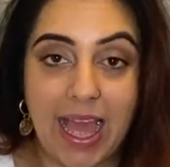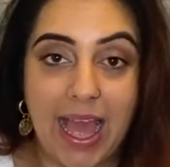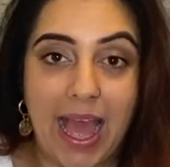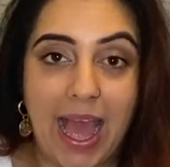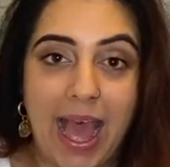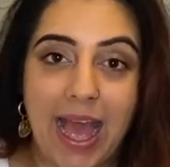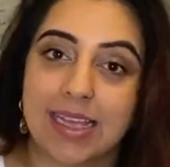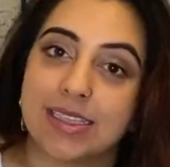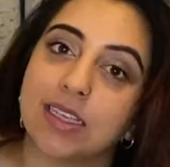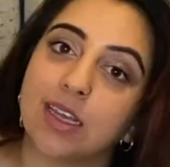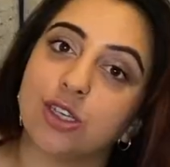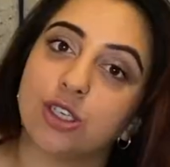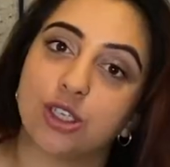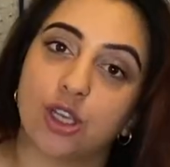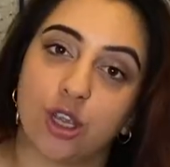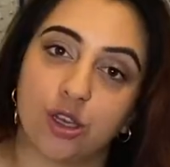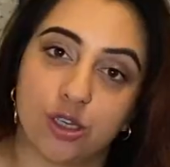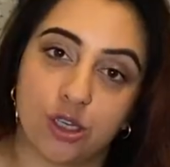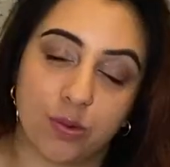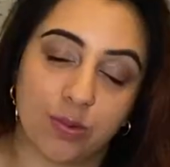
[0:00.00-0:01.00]
as I
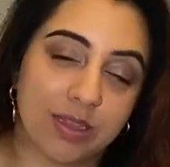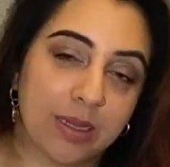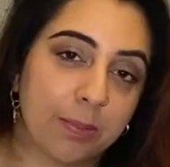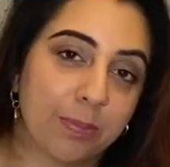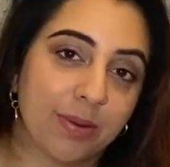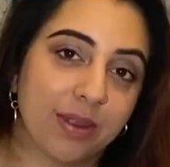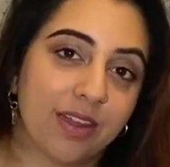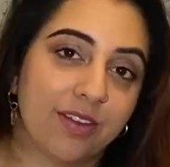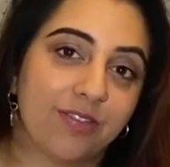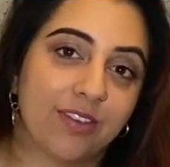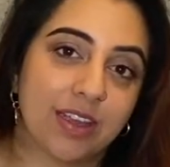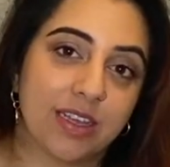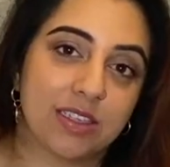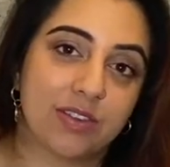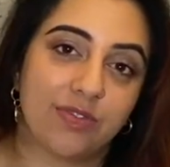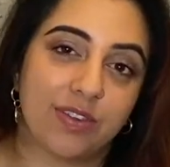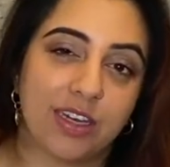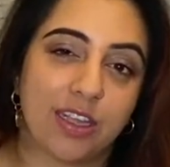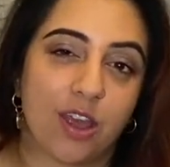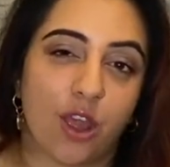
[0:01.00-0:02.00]
showed you in the previous
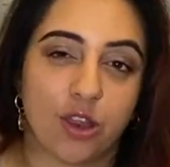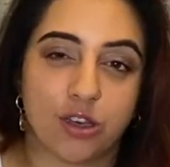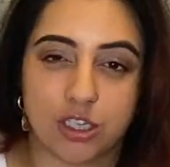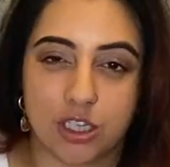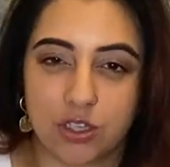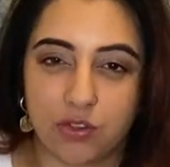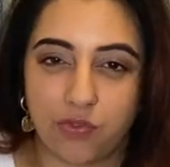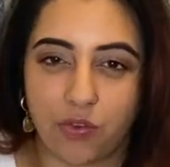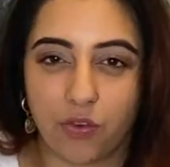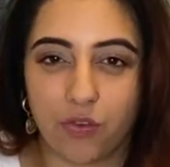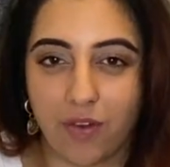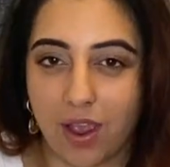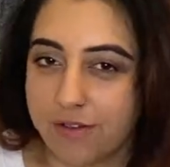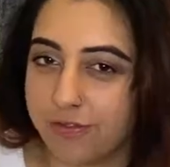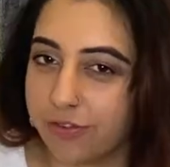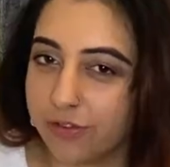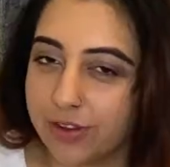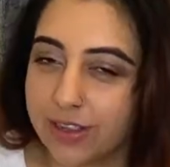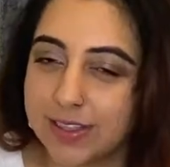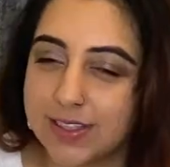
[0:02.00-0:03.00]
video, just for
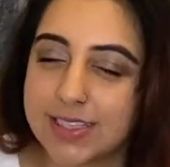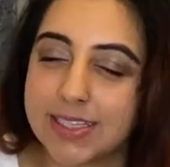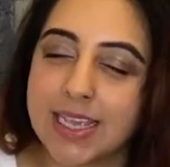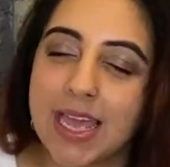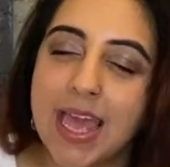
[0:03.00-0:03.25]
reference,